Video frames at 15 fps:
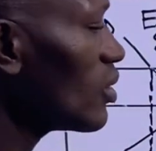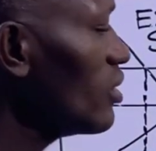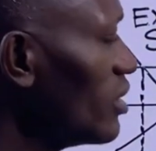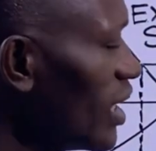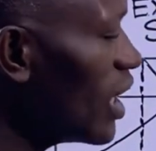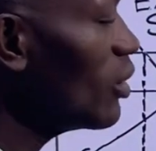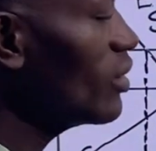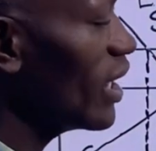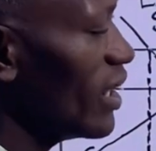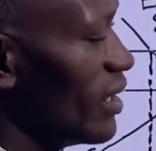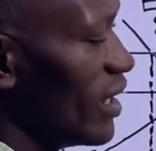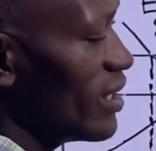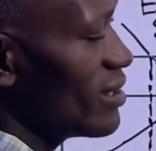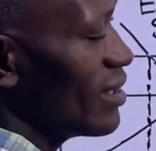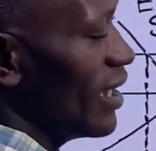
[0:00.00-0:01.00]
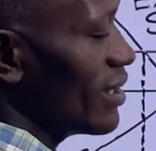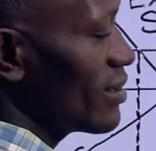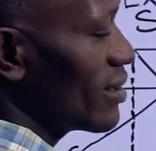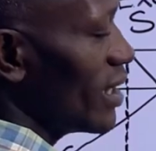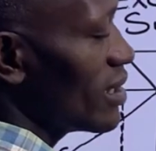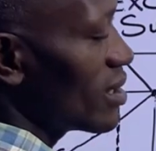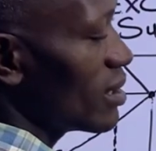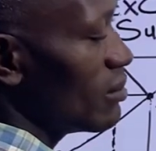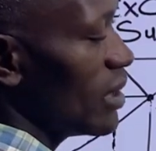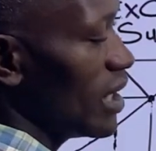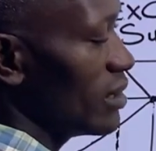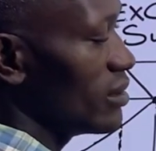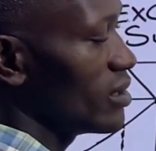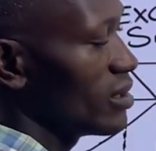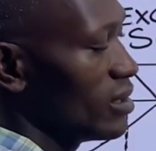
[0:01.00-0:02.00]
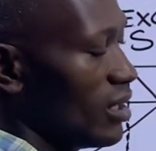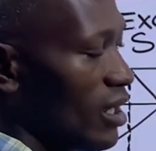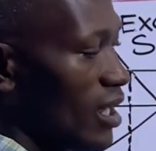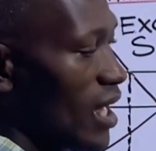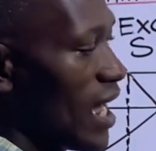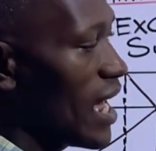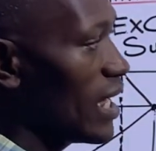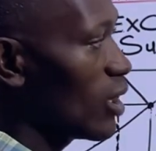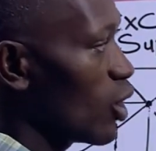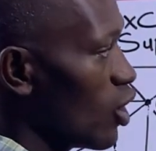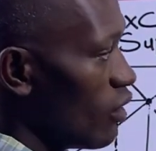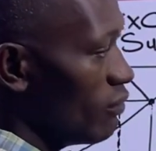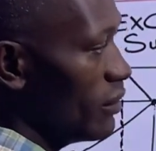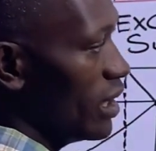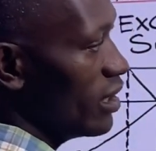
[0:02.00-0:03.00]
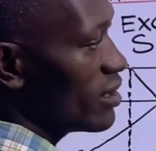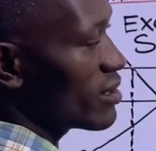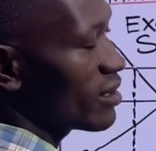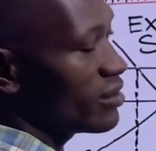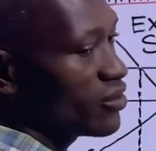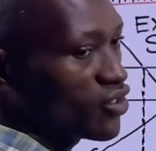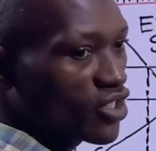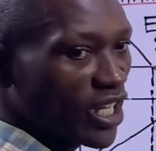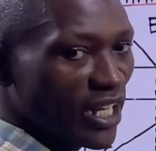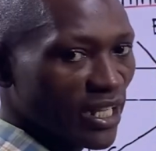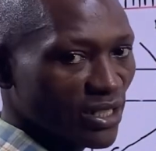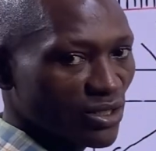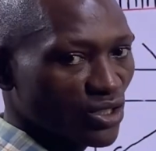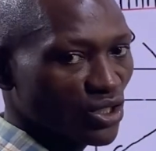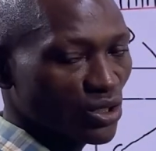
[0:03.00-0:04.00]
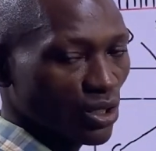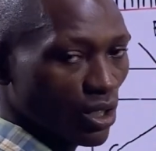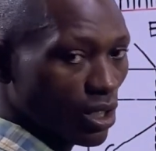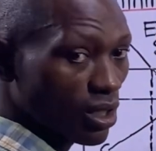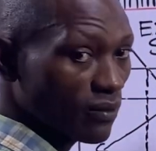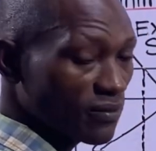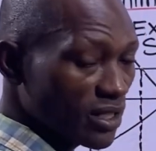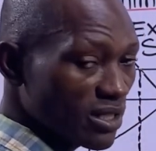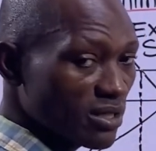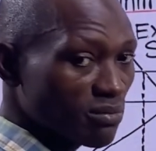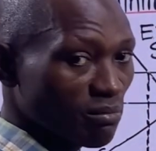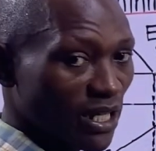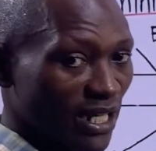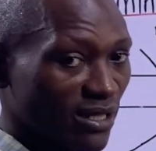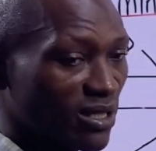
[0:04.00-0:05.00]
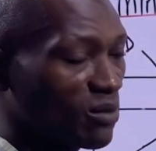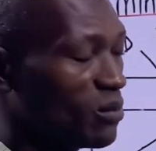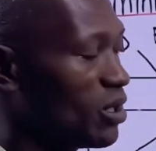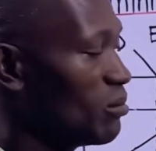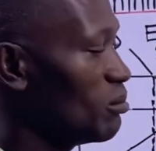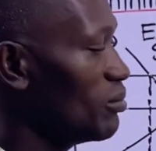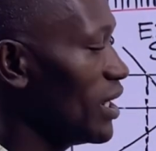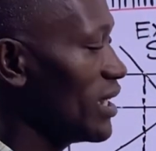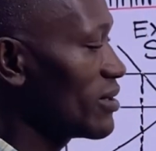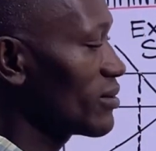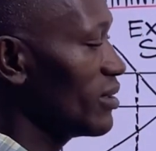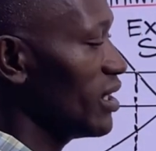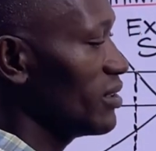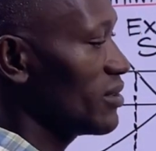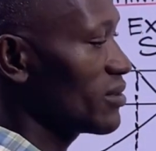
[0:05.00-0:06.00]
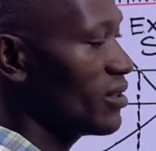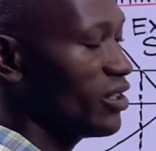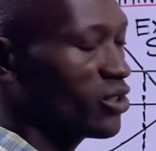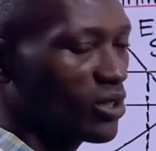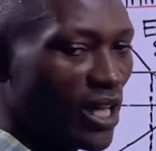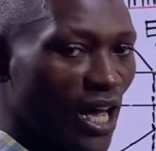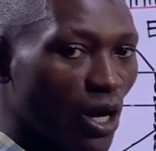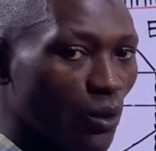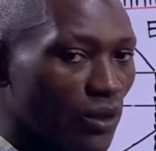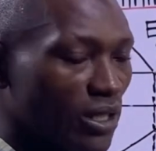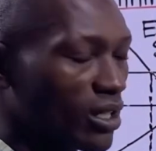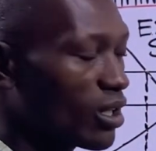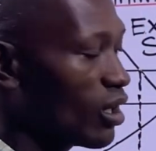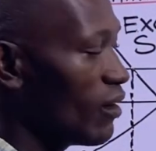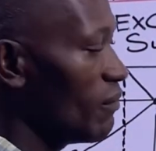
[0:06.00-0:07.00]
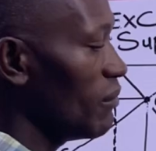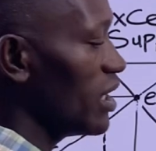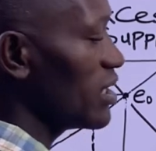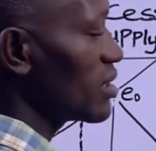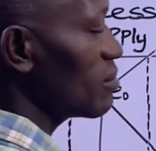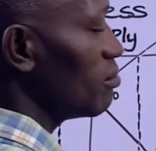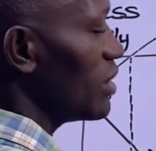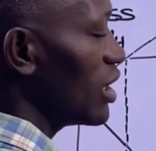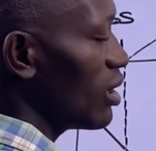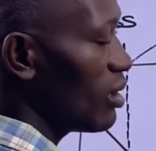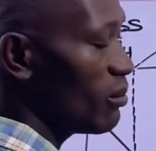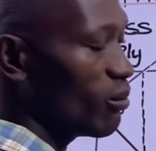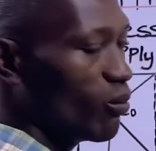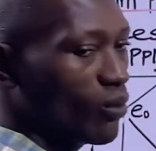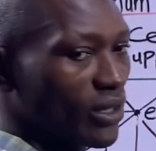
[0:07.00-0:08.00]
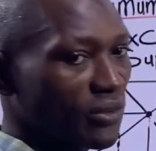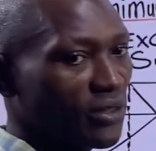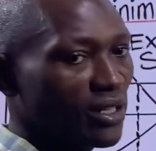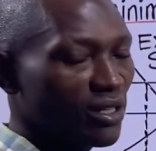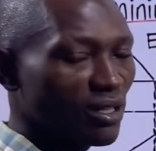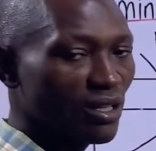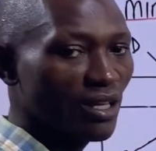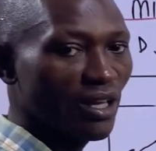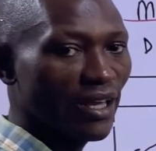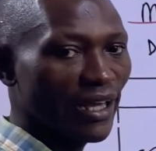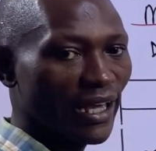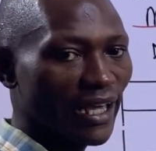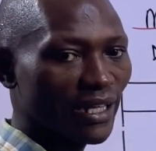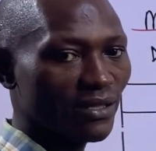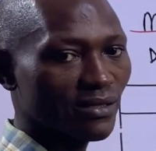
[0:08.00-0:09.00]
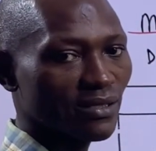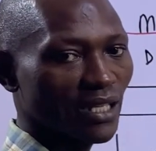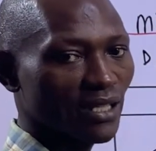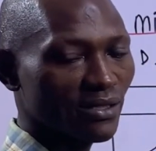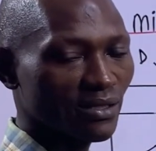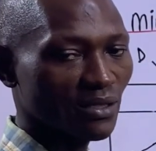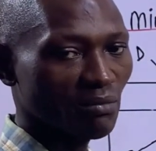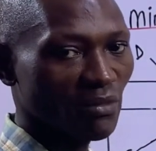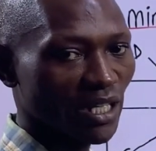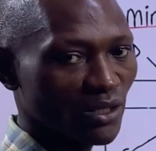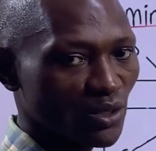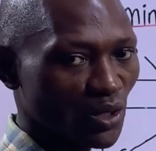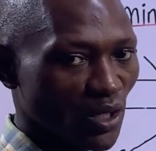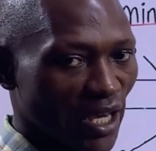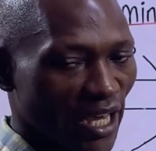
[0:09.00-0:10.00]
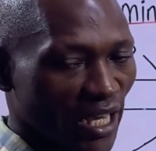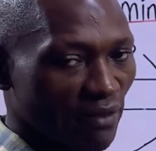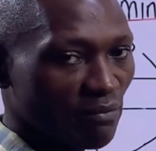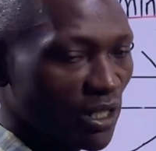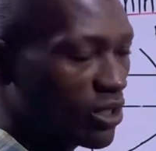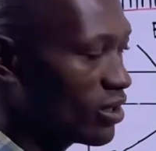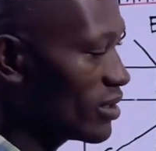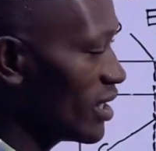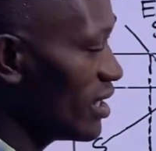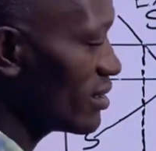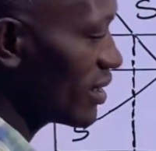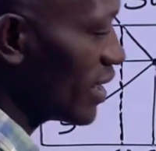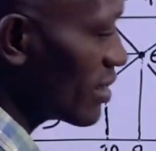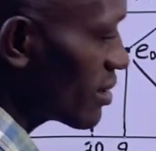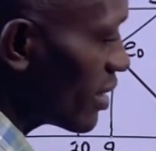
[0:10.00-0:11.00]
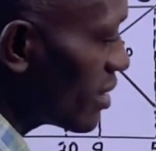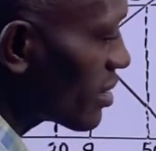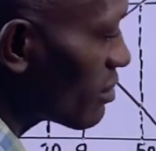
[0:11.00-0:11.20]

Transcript: Now that there is excess demand and government is in charge of this maximum price legislation, how will the government meet up with the excess demand you have? Because there is excess